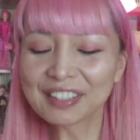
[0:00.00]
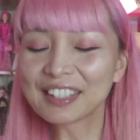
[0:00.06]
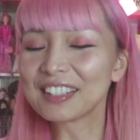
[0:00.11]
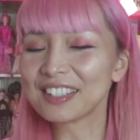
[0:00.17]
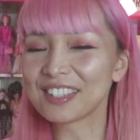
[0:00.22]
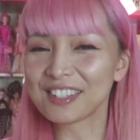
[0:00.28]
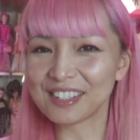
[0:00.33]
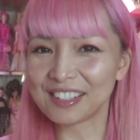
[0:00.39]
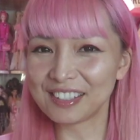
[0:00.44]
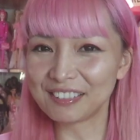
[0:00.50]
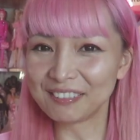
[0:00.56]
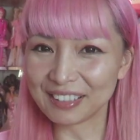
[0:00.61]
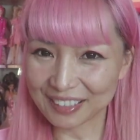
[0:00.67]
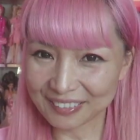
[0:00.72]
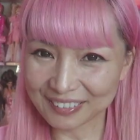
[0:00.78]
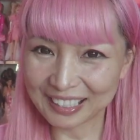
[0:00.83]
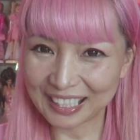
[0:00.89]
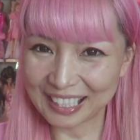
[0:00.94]
because she
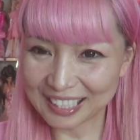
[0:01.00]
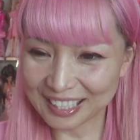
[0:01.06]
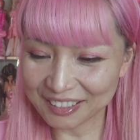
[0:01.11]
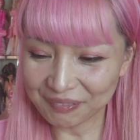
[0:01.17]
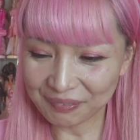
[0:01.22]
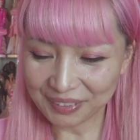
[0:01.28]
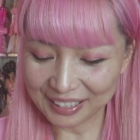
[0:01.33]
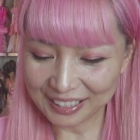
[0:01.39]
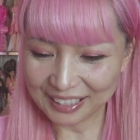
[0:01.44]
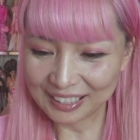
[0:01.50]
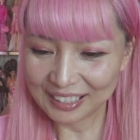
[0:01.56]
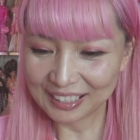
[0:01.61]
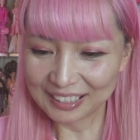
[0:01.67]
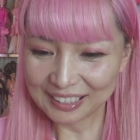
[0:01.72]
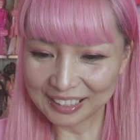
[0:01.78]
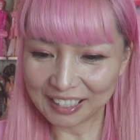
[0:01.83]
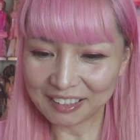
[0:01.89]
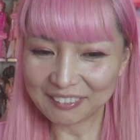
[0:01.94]
recognized me
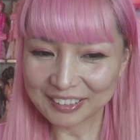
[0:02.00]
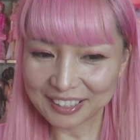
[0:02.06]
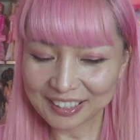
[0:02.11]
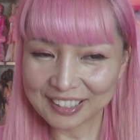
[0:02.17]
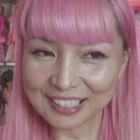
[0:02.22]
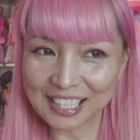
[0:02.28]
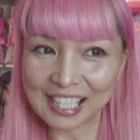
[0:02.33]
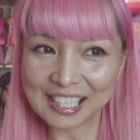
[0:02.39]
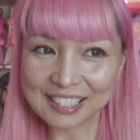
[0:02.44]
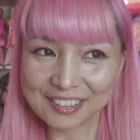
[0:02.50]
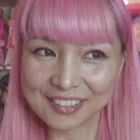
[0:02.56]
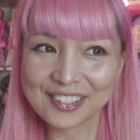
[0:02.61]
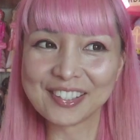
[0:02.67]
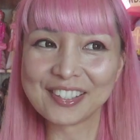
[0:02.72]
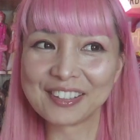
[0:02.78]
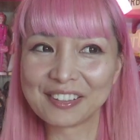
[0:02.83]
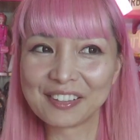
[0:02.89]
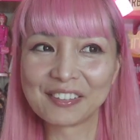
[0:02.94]
yeah because I
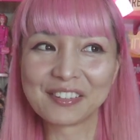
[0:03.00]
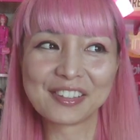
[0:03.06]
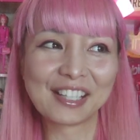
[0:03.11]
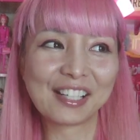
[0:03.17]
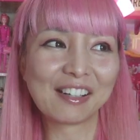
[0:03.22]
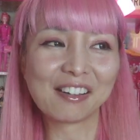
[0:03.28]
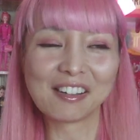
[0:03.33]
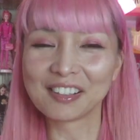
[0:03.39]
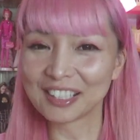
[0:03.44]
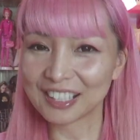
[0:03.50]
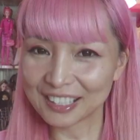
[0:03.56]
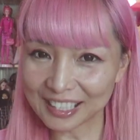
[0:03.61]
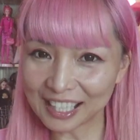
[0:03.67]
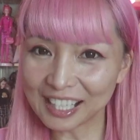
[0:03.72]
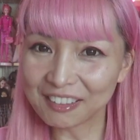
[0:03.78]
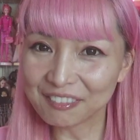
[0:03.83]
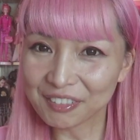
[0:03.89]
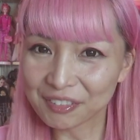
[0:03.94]
used to go there all the
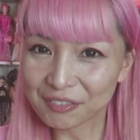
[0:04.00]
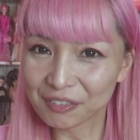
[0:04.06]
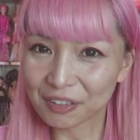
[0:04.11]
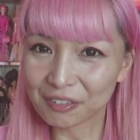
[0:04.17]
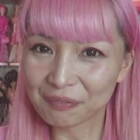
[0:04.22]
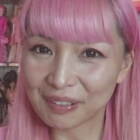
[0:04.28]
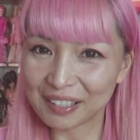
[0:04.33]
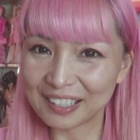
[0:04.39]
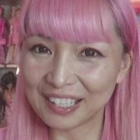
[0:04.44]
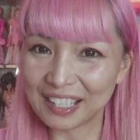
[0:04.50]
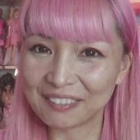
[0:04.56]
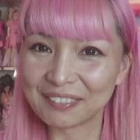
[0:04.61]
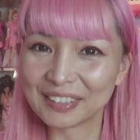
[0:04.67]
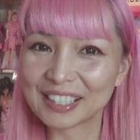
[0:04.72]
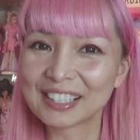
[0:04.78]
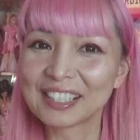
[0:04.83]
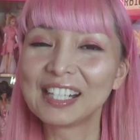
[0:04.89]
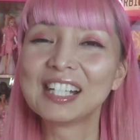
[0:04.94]
time before
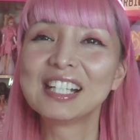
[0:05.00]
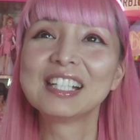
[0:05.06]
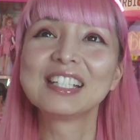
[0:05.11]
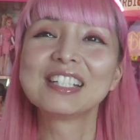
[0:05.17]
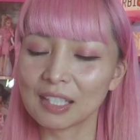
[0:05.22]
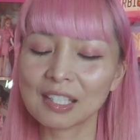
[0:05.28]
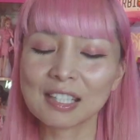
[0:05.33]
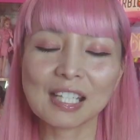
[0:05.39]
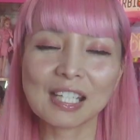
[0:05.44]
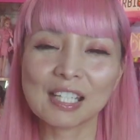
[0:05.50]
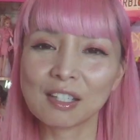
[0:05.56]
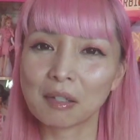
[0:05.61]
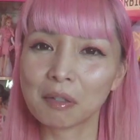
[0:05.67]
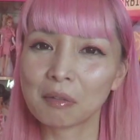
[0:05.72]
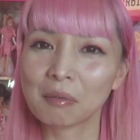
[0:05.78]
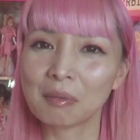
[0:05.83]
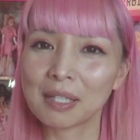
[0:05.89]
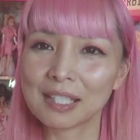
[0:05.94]
pandemic and I
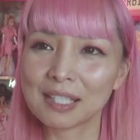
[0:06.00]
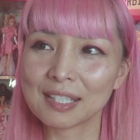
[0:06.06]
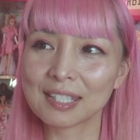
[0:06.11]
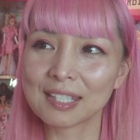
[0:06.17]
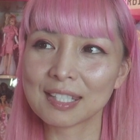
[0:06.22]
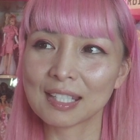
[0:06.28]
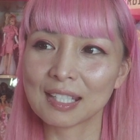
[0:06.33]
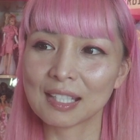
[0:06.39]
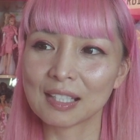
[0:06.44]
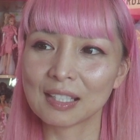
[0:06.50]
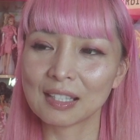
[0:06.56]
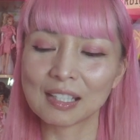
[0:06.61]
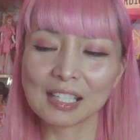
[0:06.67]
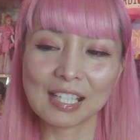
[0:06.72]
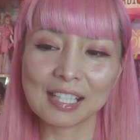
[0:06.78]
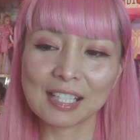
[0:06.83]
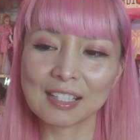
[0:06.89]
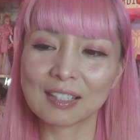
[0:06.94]
always
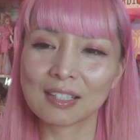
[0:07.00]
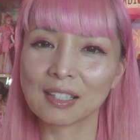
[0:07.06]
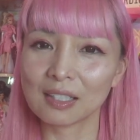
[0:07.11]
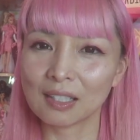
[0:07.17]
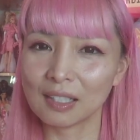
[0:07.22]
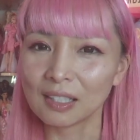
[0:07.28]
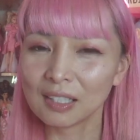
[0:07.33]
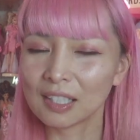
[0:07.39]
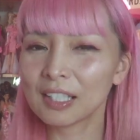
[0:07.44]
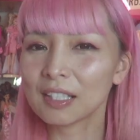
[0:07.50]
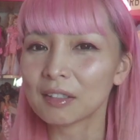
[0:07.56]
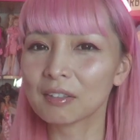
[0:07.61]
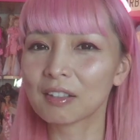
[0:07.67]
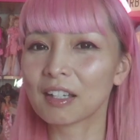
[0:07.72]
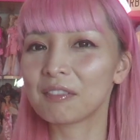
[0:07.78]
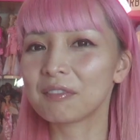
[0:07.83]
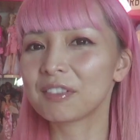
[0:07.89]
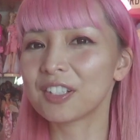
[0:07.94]
like a little
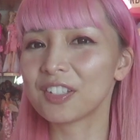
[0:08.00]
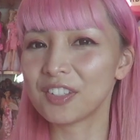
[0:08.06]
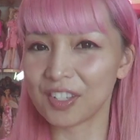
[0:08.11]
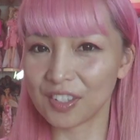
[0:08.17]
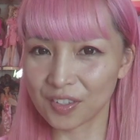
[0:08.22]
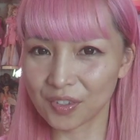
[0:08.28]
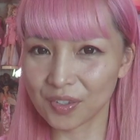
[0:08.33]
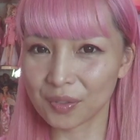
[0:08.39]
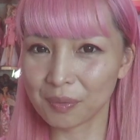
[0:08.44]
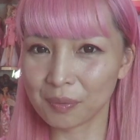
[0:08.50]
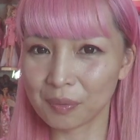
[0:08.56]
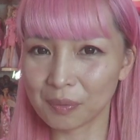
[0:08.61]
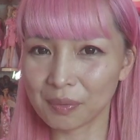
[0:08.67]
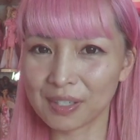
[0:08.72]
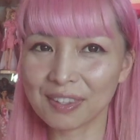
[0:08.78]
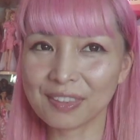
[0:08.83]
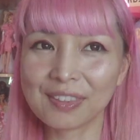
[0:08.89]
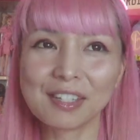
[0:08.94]
conversation
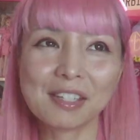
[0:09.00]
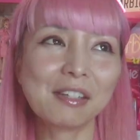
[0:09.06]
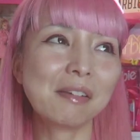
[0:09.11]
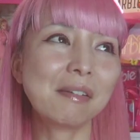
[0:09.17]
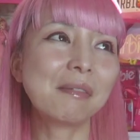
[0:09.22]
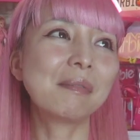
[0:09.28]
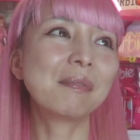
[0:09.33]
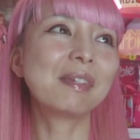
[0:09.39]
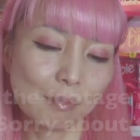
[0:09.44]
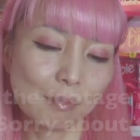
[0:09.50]
with them